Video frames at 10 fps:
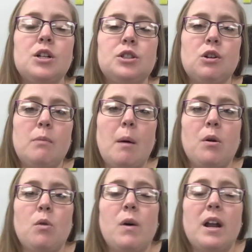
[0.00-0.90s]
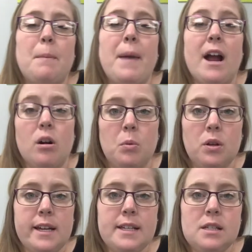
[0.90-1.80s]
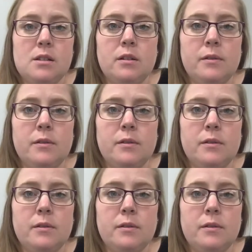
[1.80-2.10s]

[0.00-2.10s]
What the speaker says: Do you remember what a parable is?